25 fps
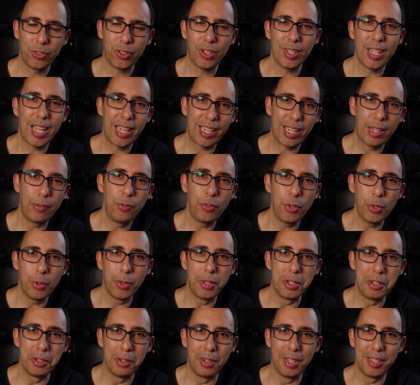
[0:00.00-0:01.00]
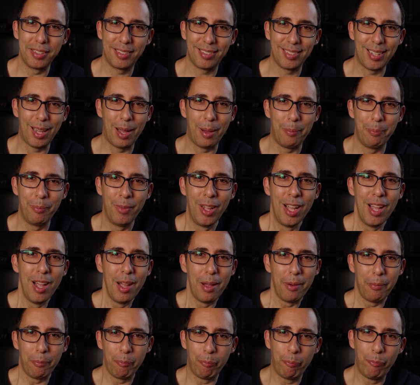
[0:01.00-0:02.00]
So that gives you a, some
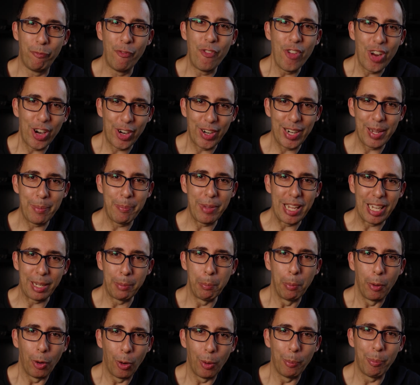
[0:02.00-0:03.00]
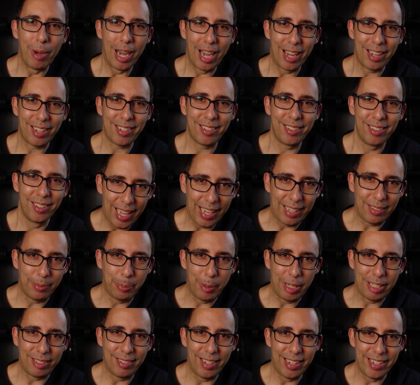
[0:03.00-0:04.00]
very big ballpark
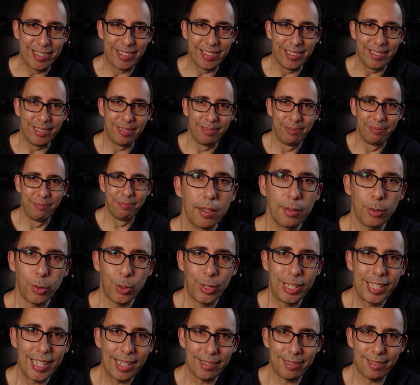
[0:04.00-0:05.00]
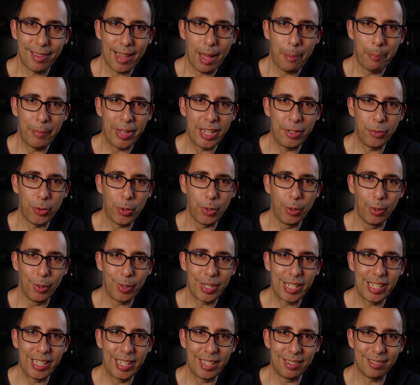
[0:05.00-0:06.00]
expectation. So I guess that means you're
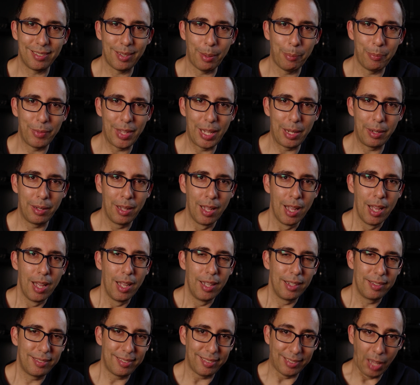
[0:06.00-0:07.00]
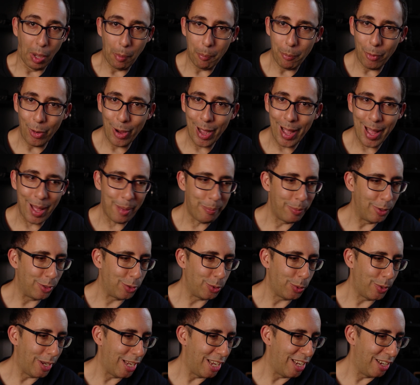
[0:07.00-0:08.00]
looking at something somewhere
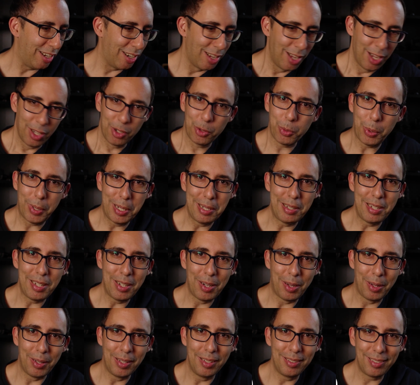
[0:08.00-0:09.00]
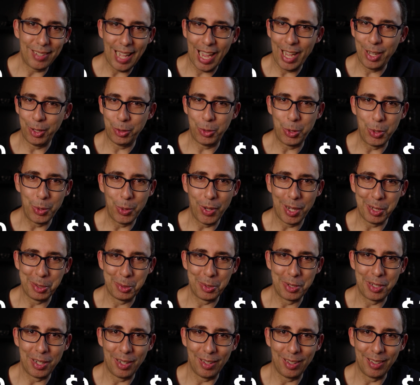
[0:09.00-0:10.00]
between twenty dollars and two
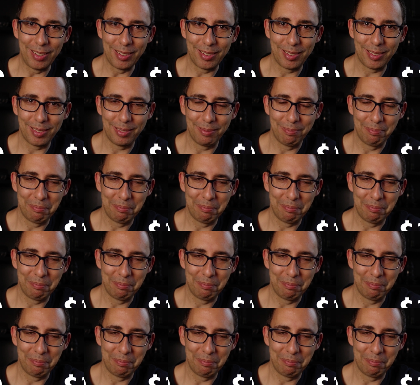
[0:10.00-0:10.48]
hundred dollars.